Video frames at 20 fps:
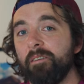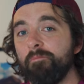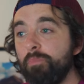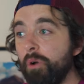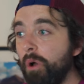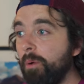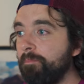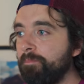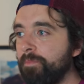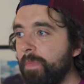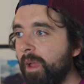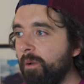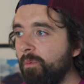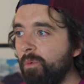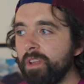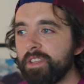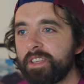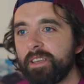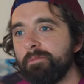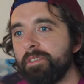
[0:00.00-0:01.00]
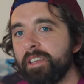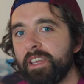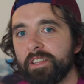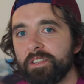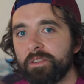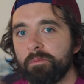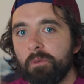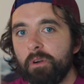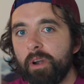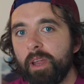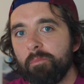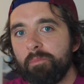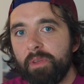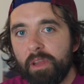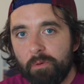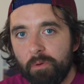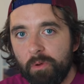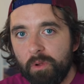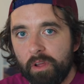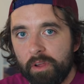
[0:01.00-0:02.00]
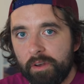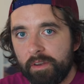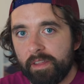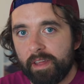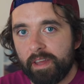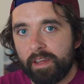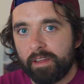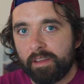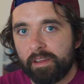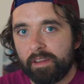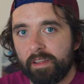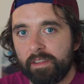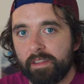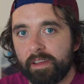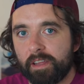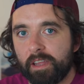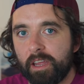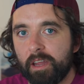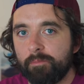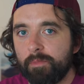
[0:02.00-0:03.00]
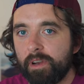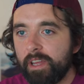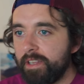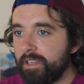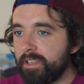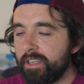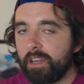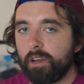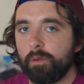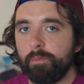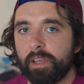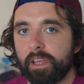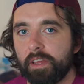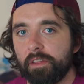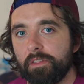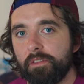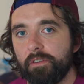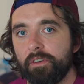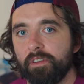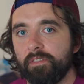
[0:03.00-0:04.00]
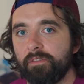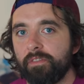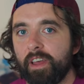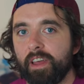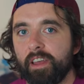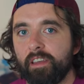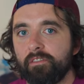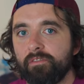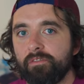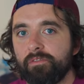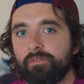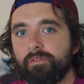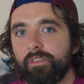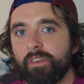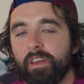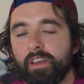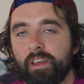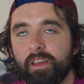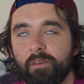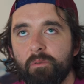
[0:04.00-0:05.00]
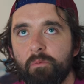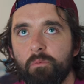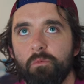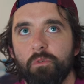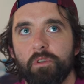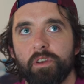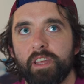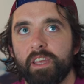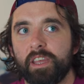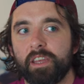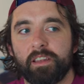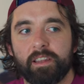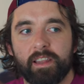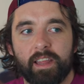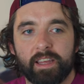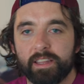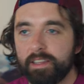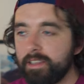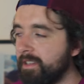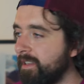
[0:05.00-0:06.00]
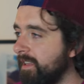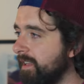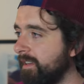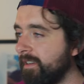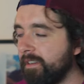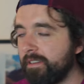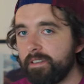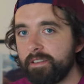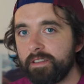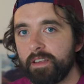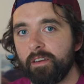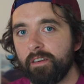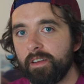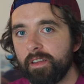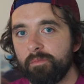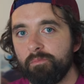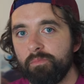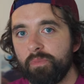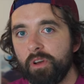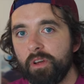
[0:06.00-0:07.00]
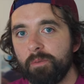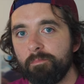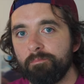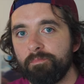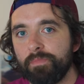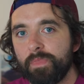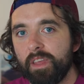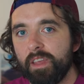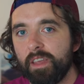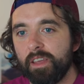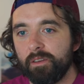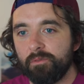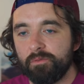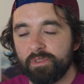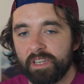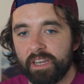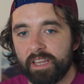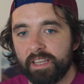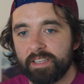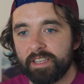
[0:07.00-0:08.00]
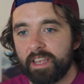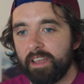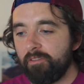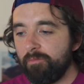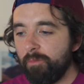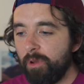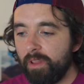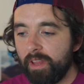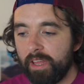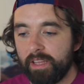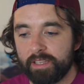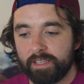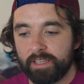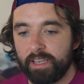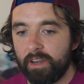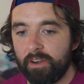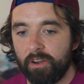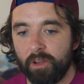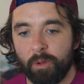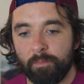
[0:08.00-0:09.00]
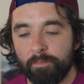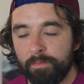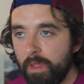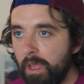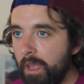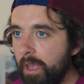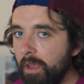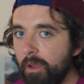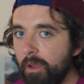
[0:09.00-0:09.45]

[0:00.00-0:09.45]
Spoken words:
But I was able to get some great B-roll out of that camera. I'd set up like a 35 1.8 lens that Sarah had bought. It was a nice F-mount lens. Set it up,